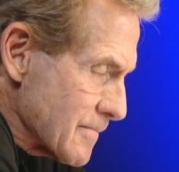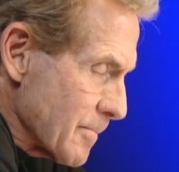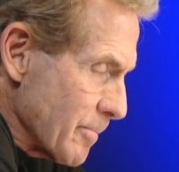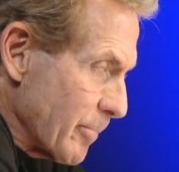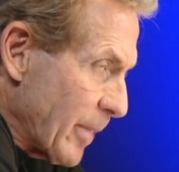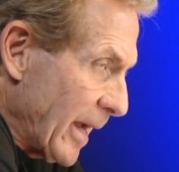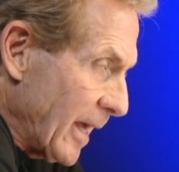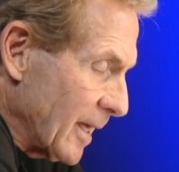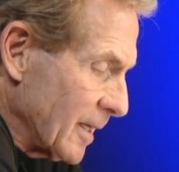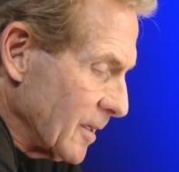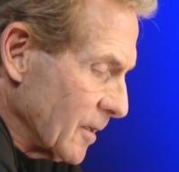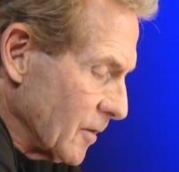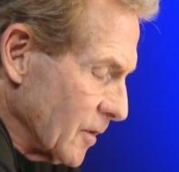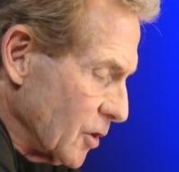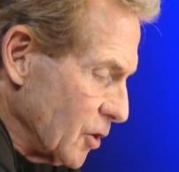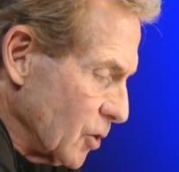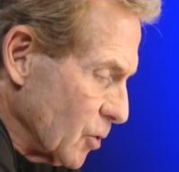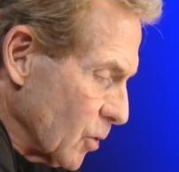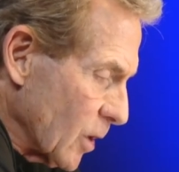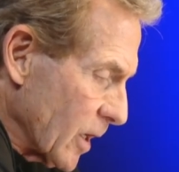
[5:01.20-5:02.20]
banned in the
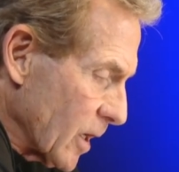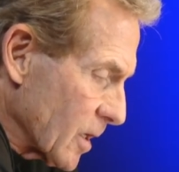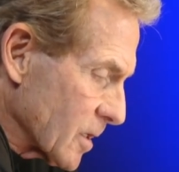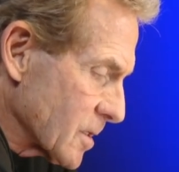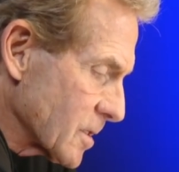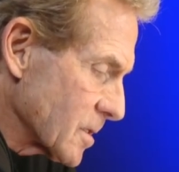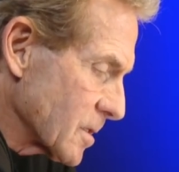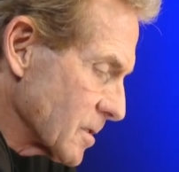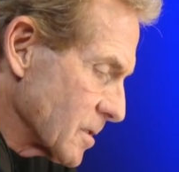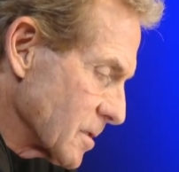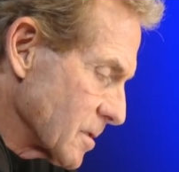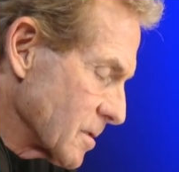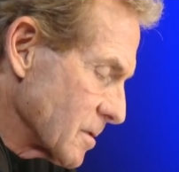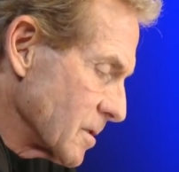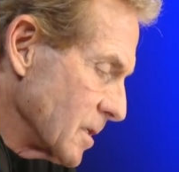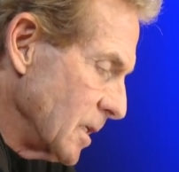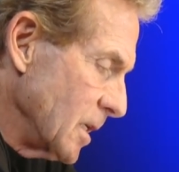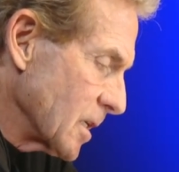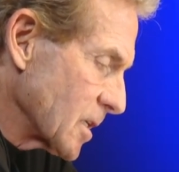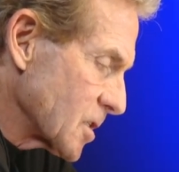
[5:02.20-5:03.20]
U.S.
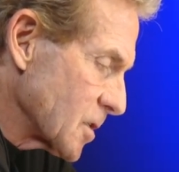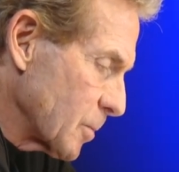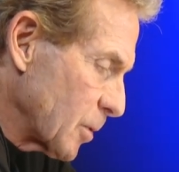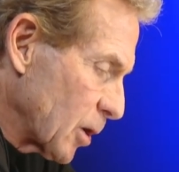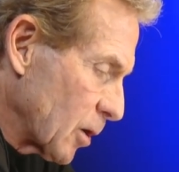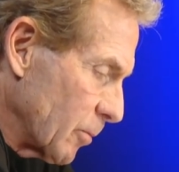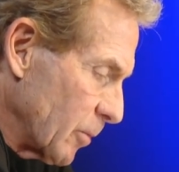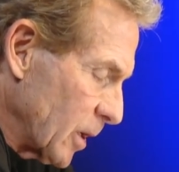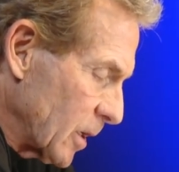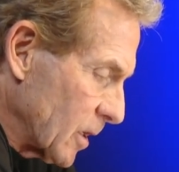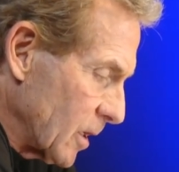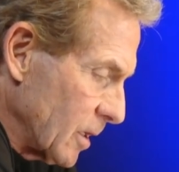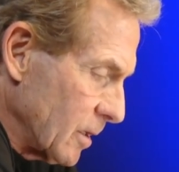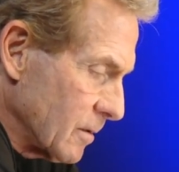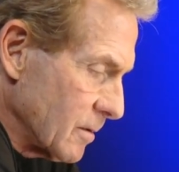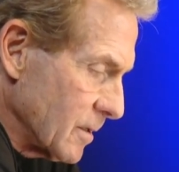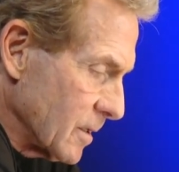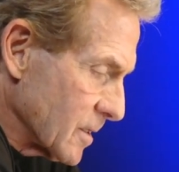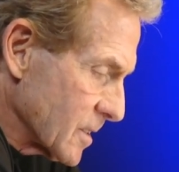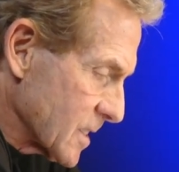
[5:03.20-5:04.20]
He experimented
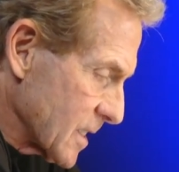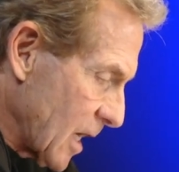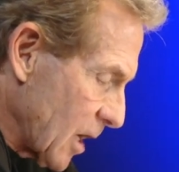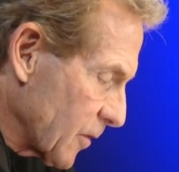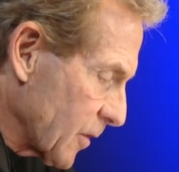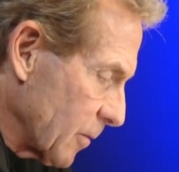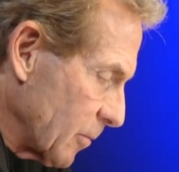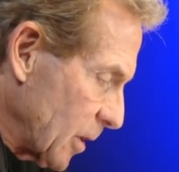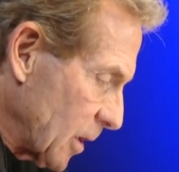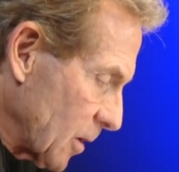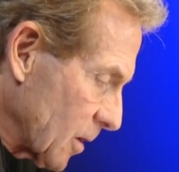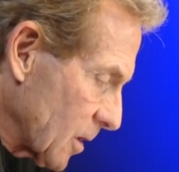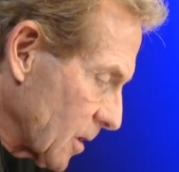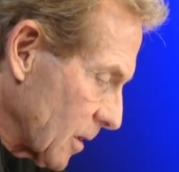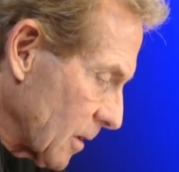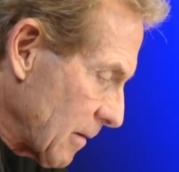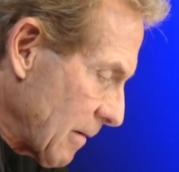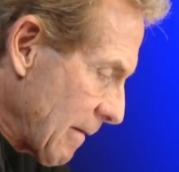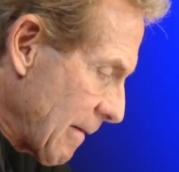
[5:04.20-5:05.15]
in South America.